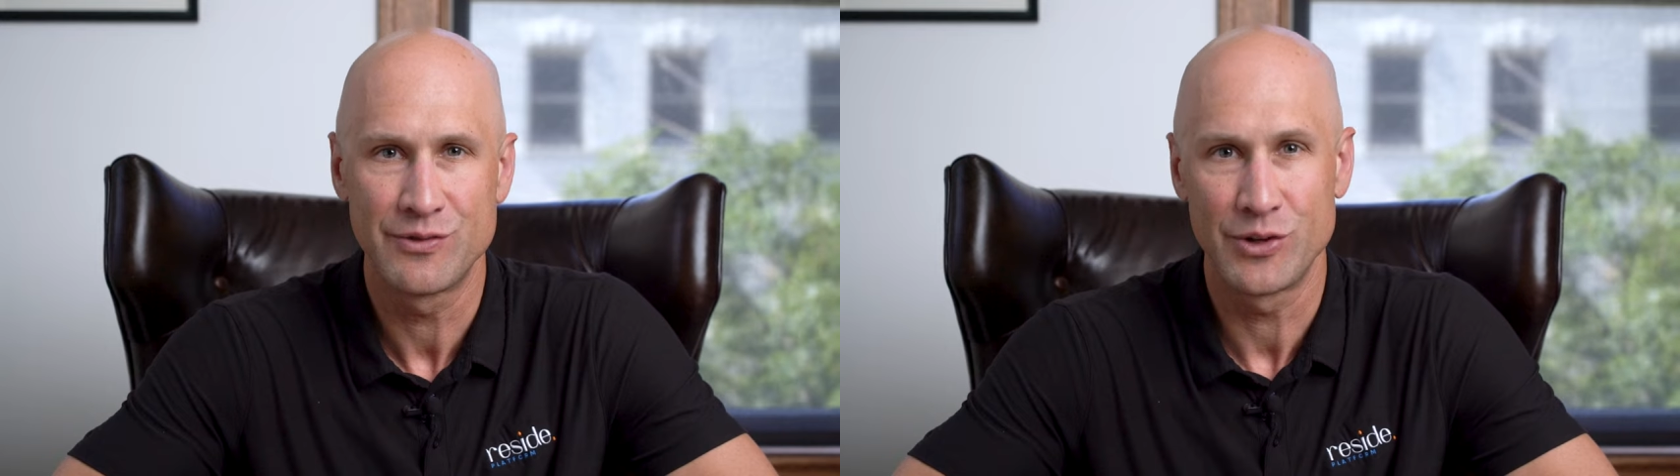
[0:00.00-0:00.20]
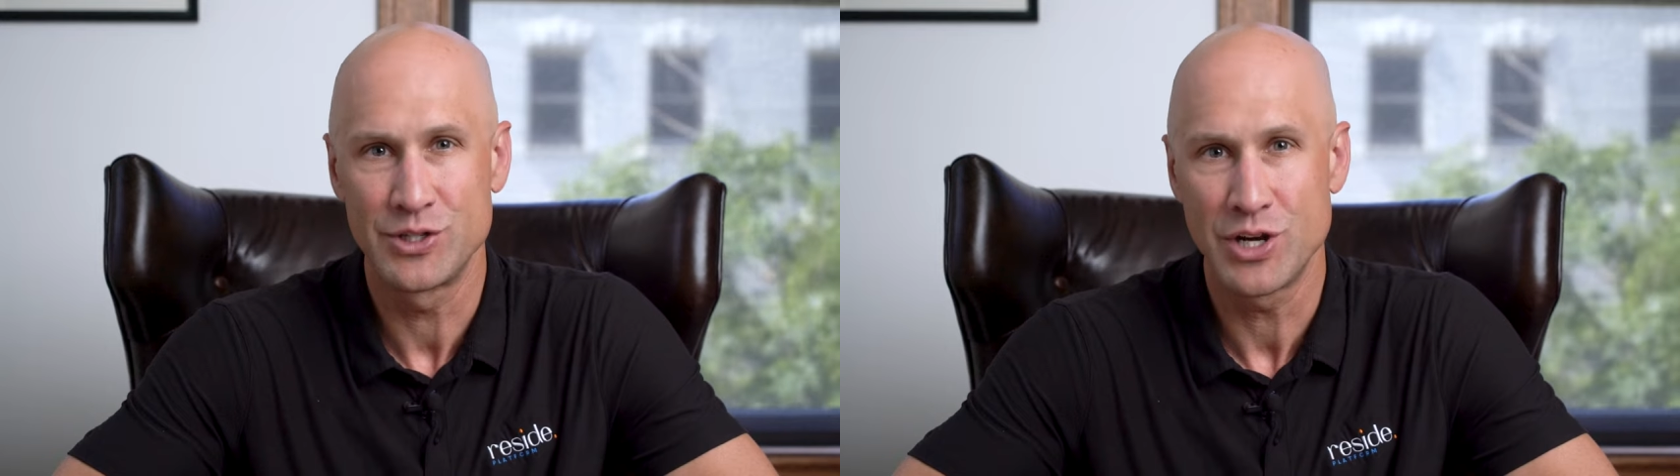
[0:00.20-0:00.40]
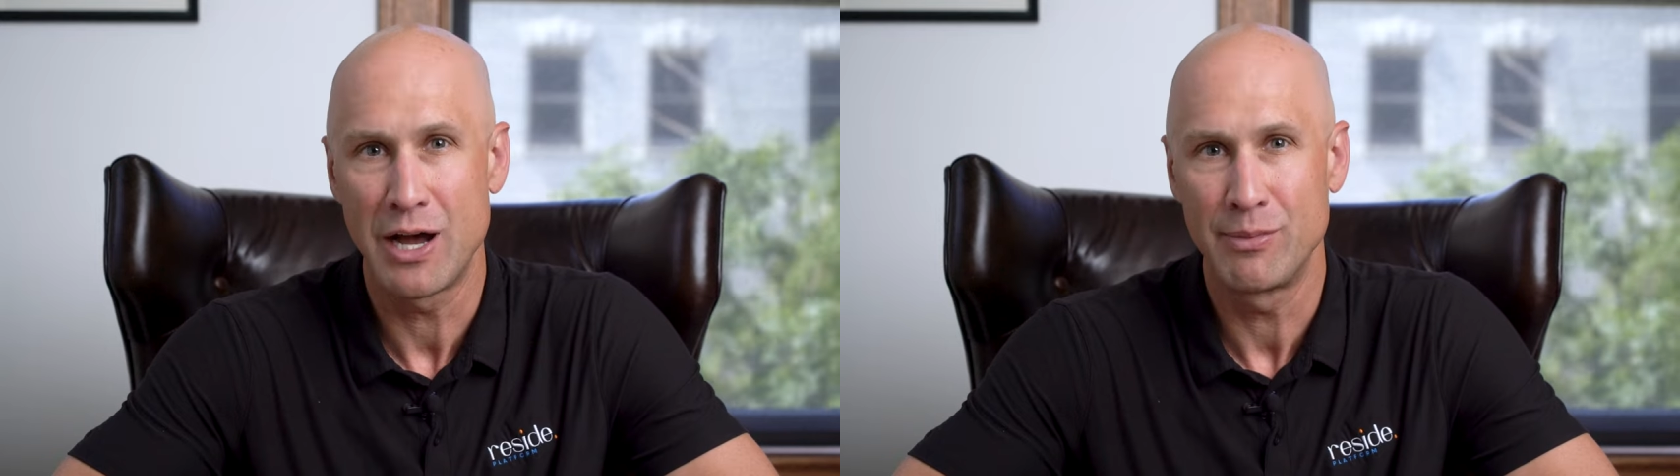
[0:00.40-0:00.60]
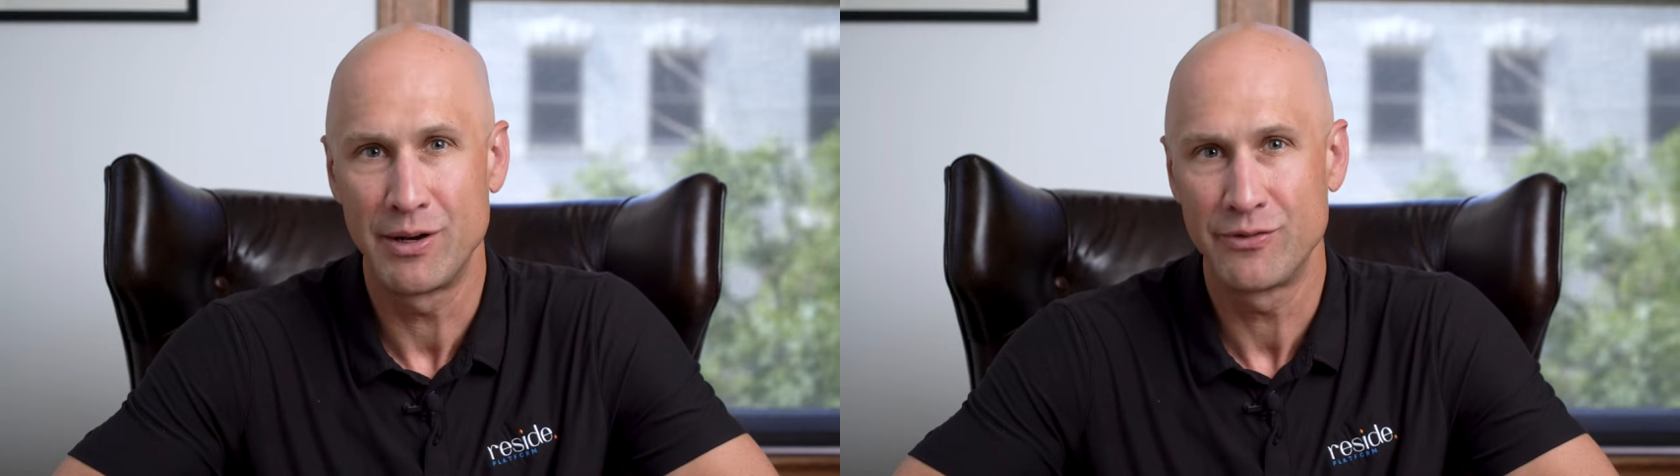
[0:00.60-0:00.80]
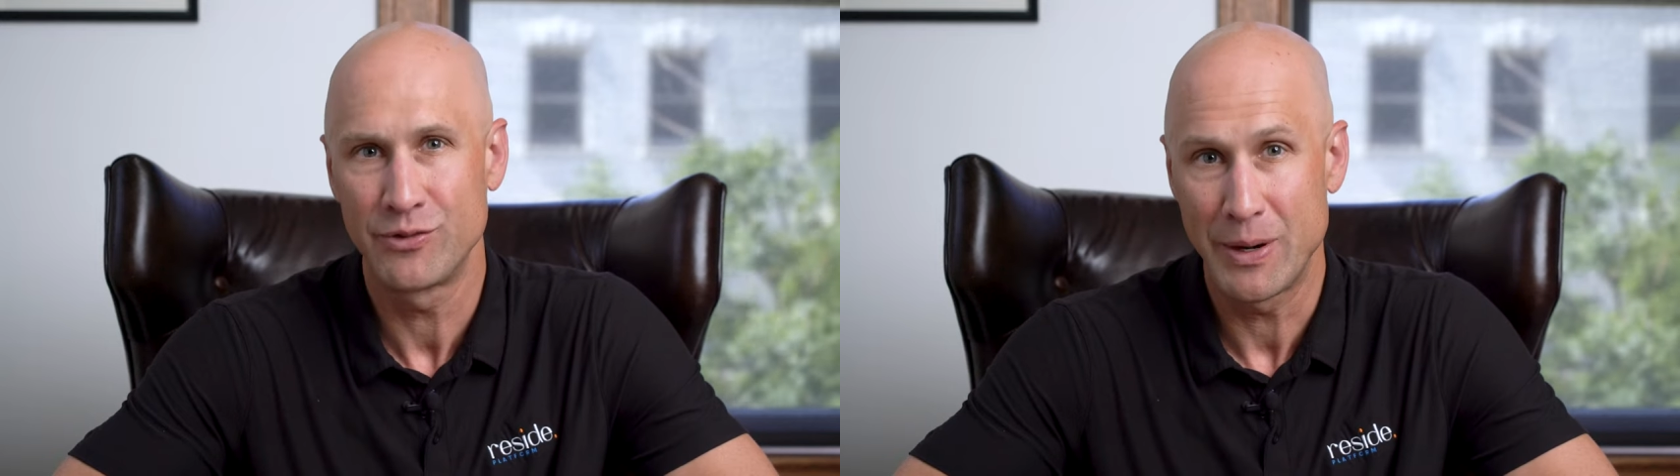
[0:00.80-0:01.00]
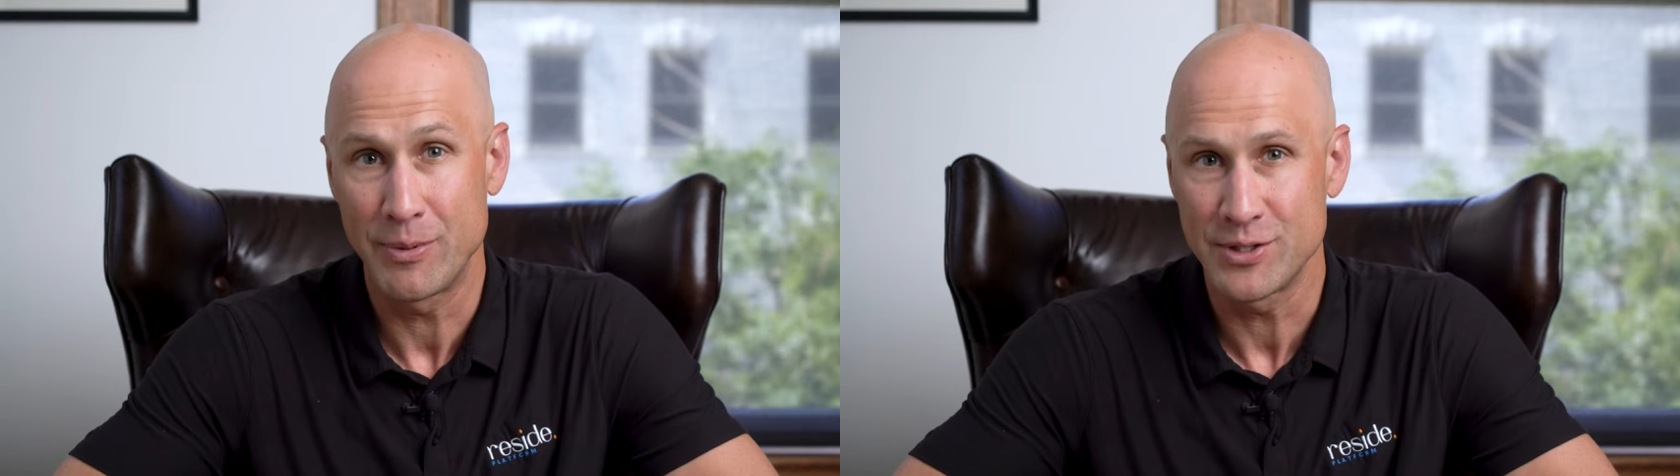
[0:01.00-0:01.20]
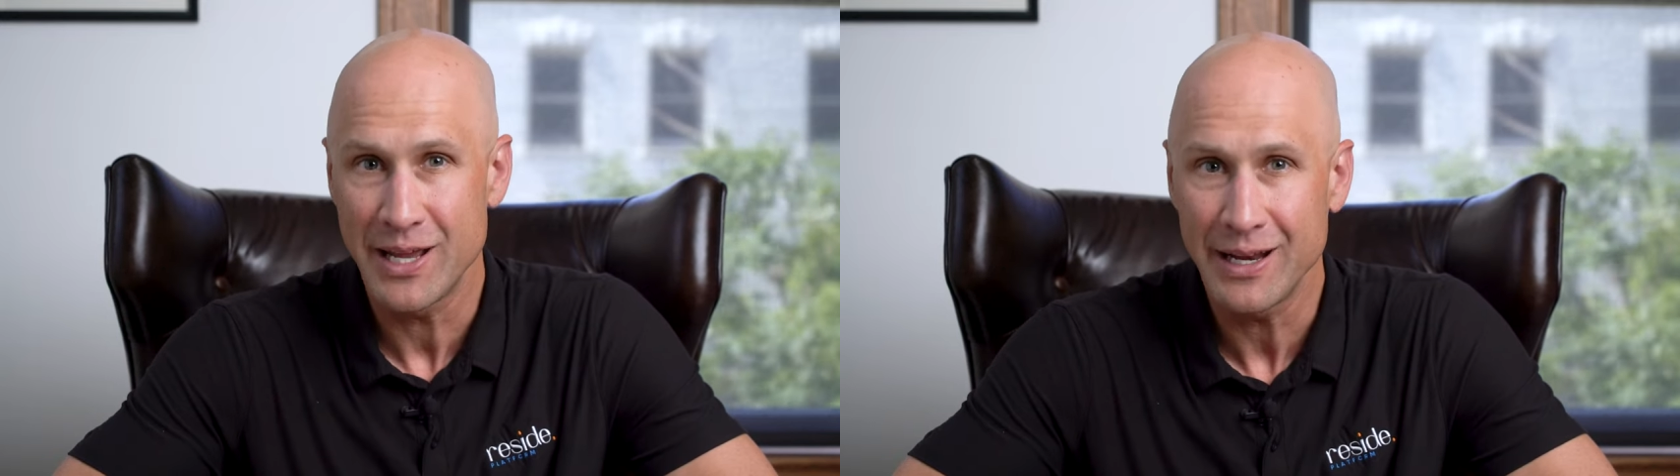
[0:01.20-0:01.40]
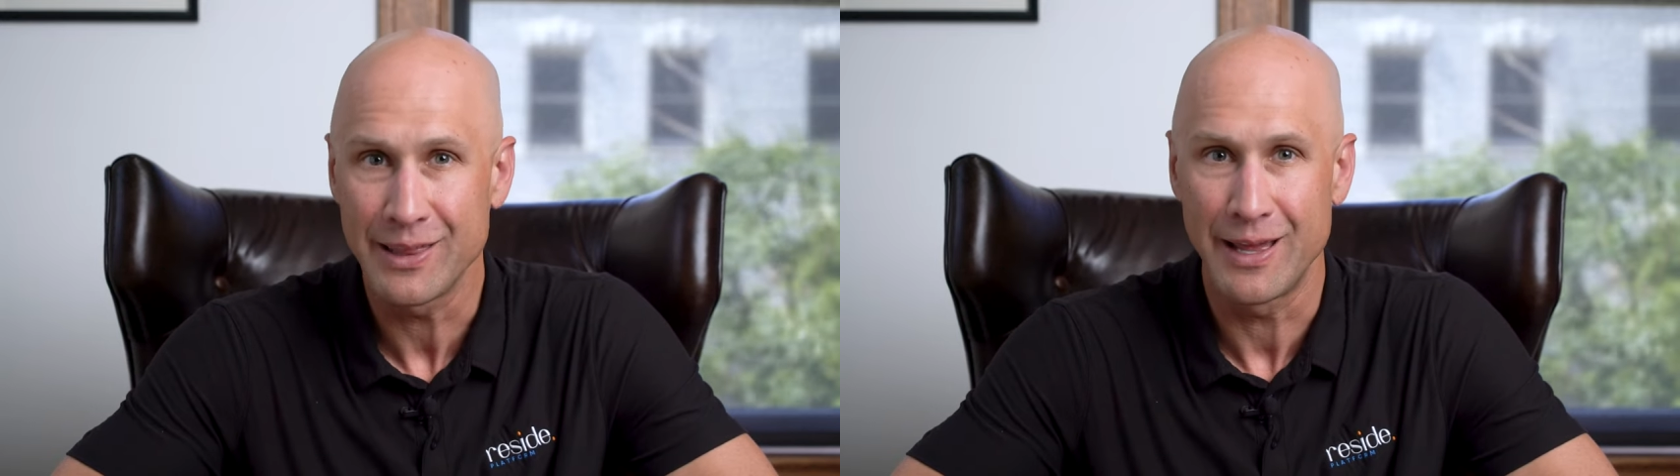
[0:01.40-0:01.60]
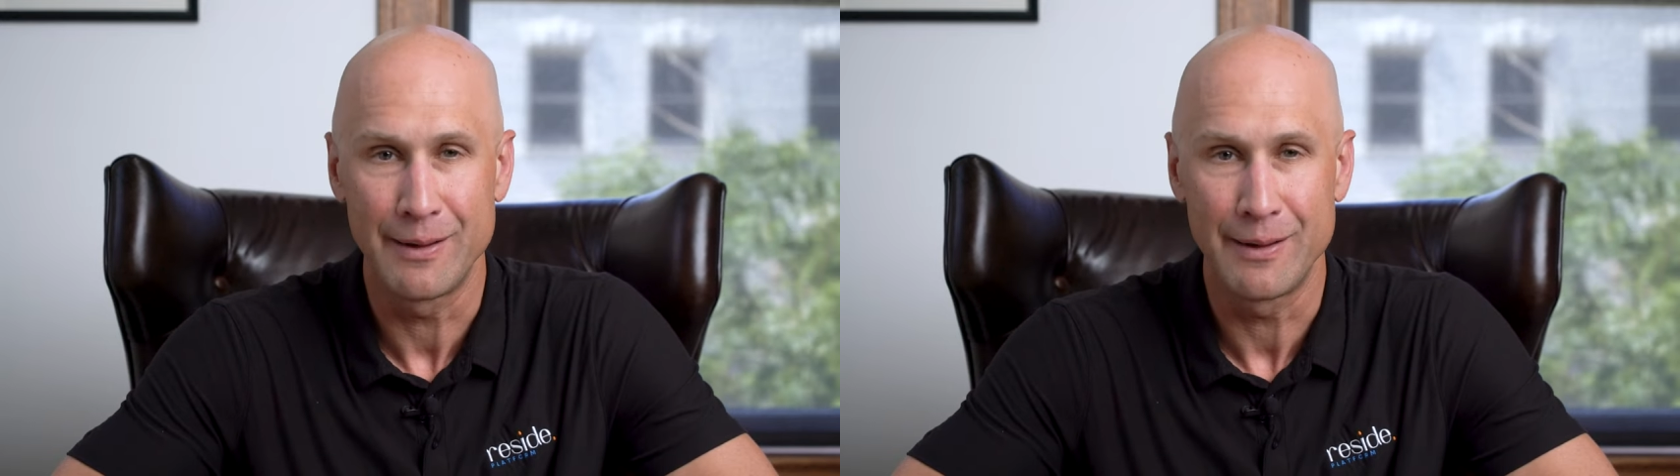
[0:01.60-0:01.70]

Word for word: for the job of representing